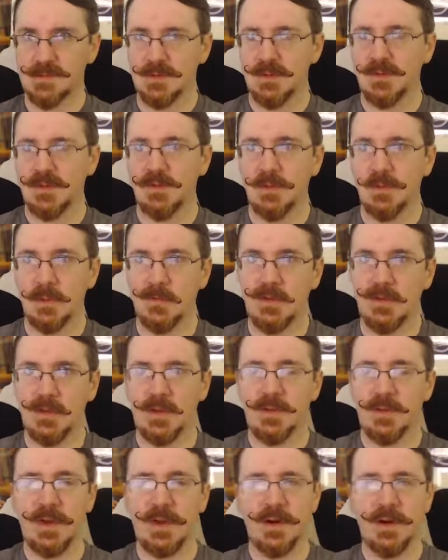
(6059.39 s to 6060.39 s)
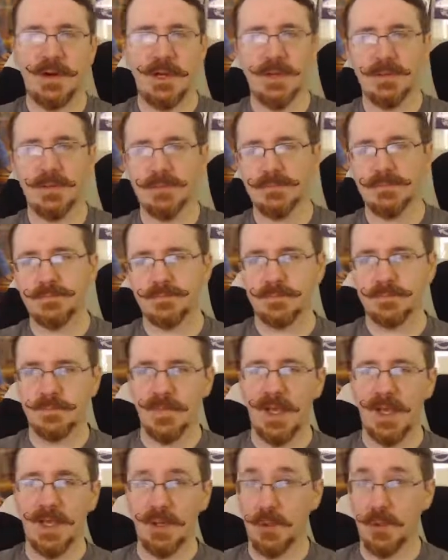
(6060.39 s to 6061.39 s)
Because normally they don't carry it.
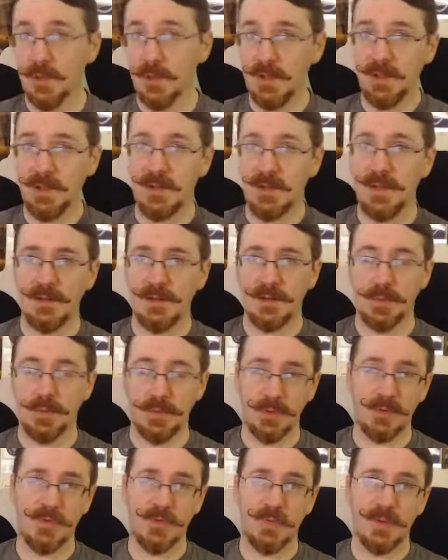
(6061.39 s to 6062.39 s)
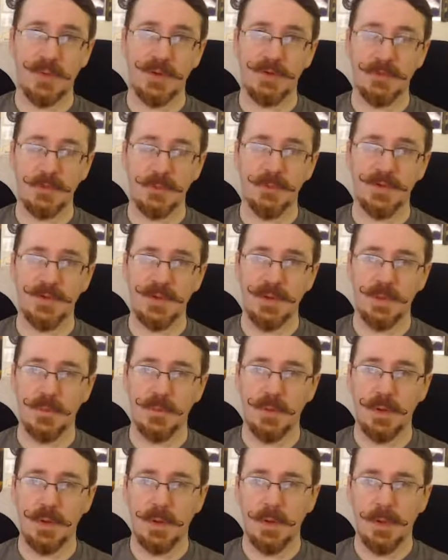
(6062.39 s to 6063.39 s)
I could get the blue spot through
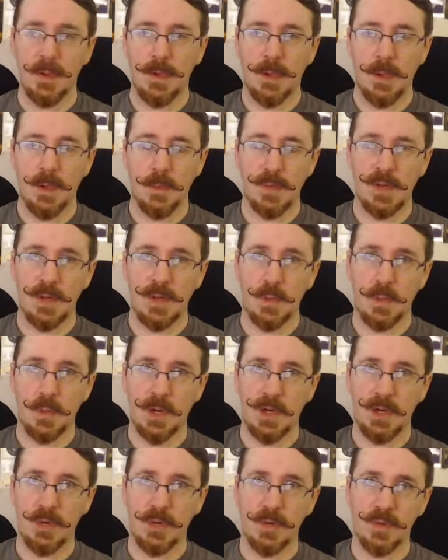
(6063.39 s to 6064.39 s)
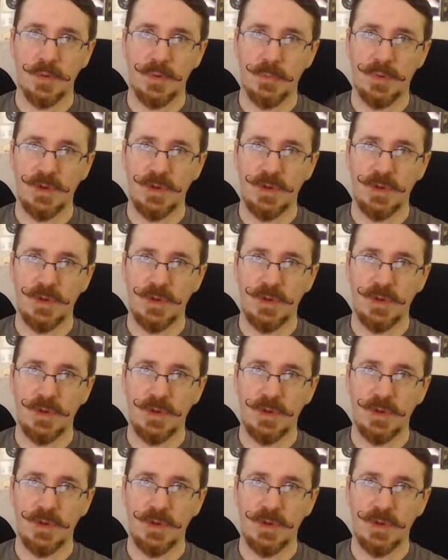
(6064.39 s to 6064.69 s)
them, but I'd want to know the